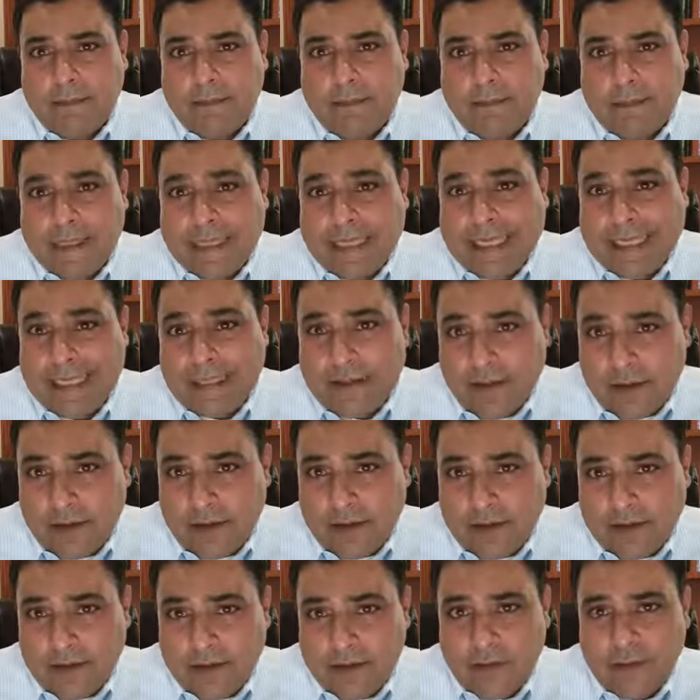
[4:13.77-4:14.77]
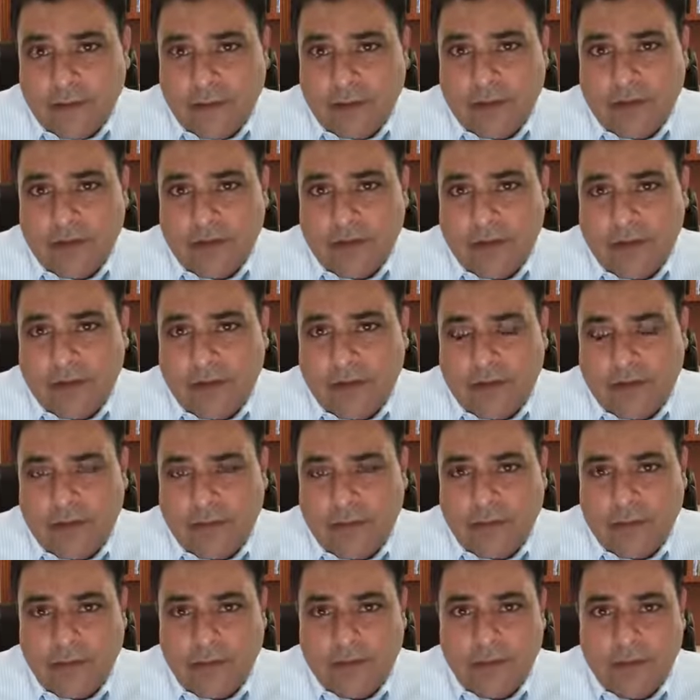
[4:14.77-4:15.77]
leaky lung or lung
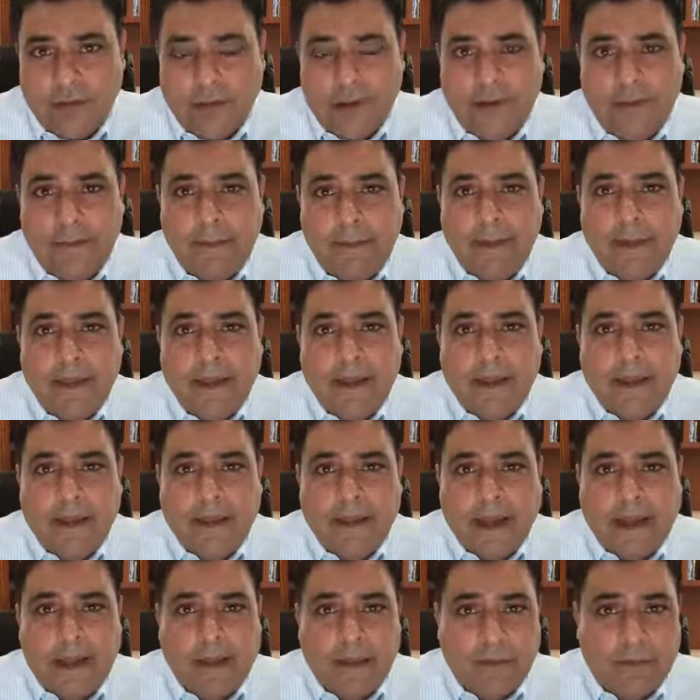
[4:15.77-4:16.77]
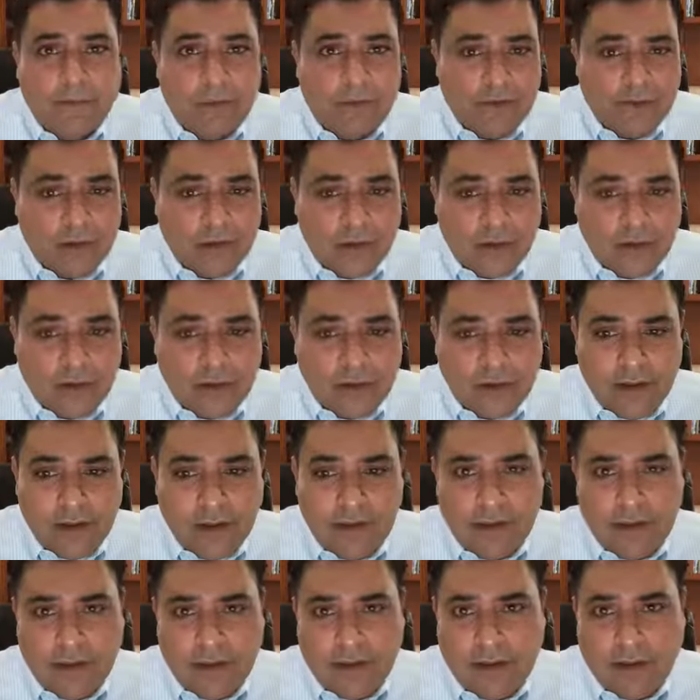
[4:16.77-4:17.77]
permeability. And for sure,
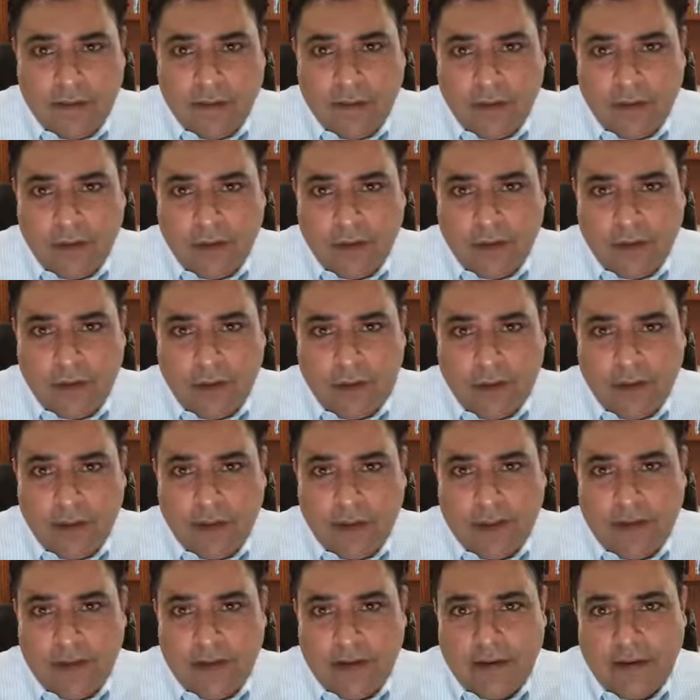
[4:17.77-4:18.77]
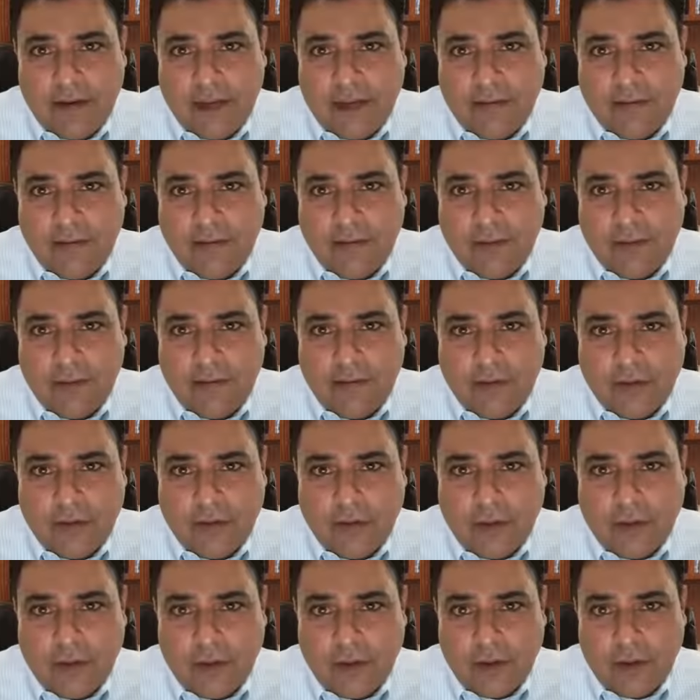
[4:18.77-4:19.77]
there are people that have some
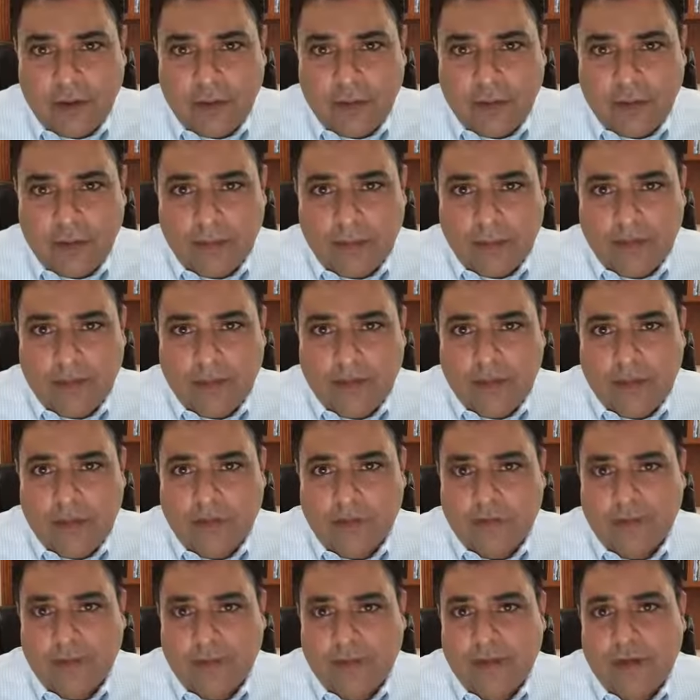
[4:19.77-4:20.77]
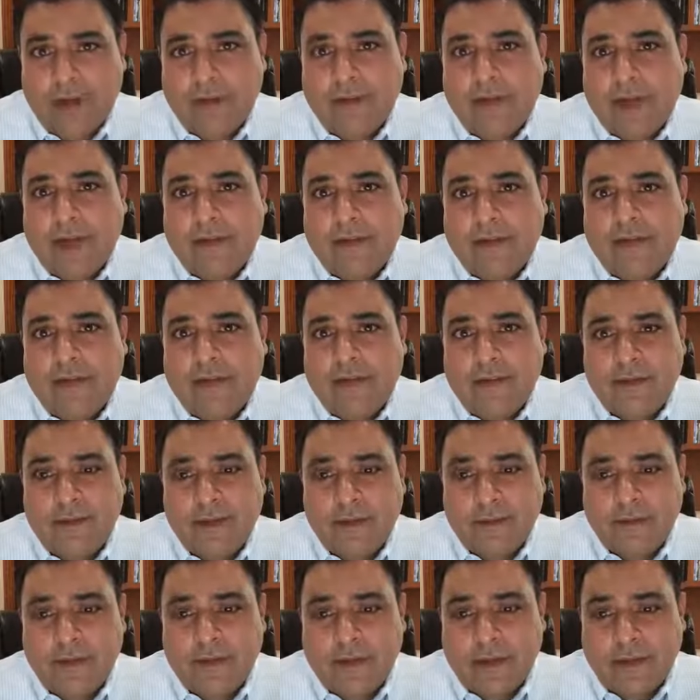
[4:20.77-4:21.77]
subtle lung permeability issues that are having
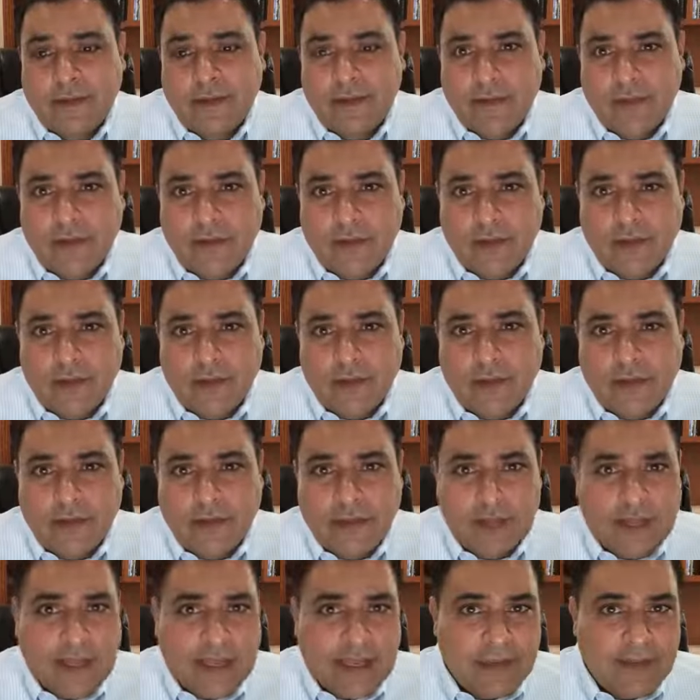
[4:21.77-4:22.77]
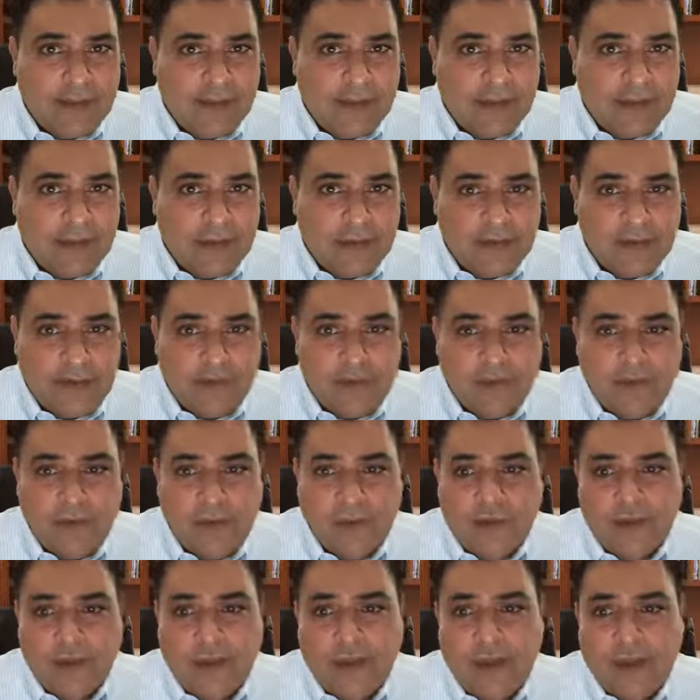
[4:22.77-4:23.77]
symptoms that are subtle, like asthma or other
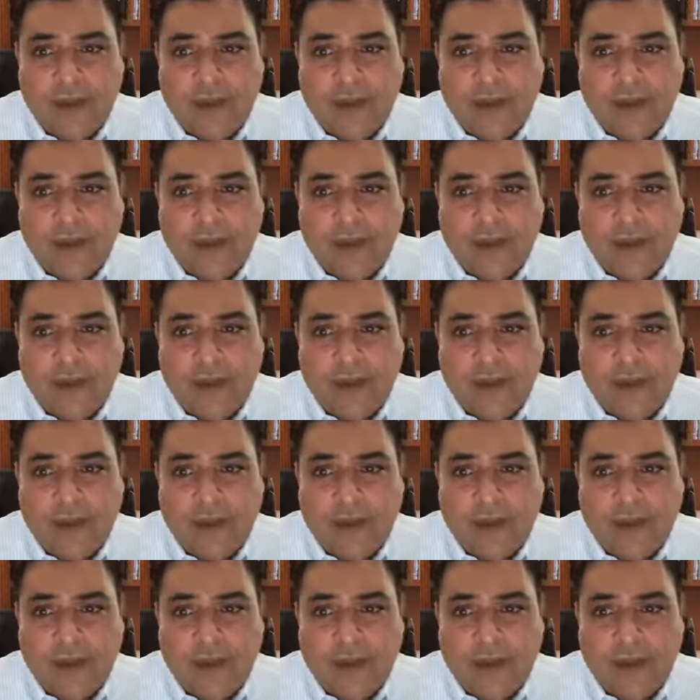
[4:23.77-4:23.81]
issues.